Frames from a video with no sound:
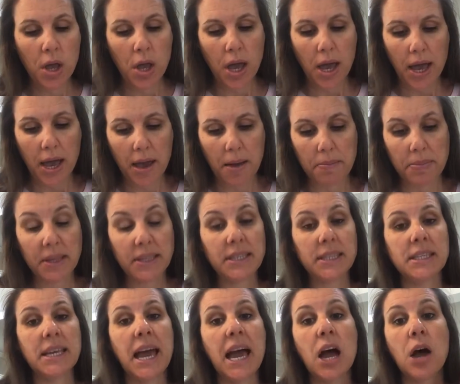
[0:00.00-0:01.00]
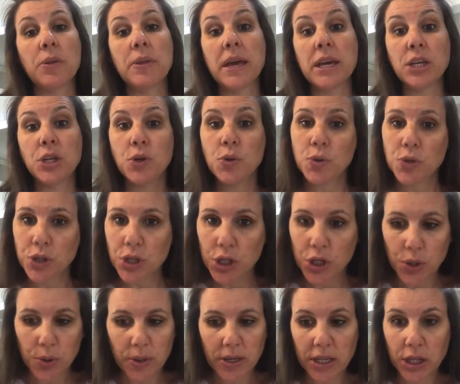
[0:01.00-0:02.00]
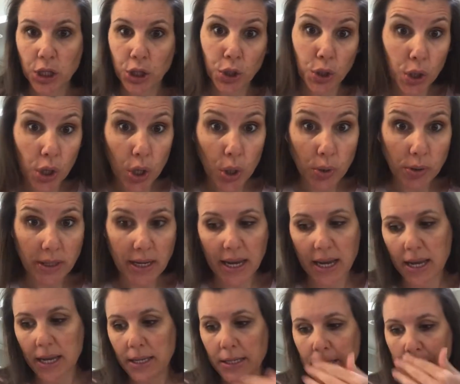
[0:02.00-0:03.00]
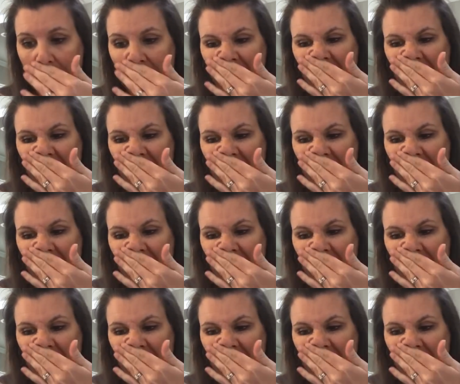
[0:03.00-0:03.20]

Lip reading: This is how they used to do it in the good old days.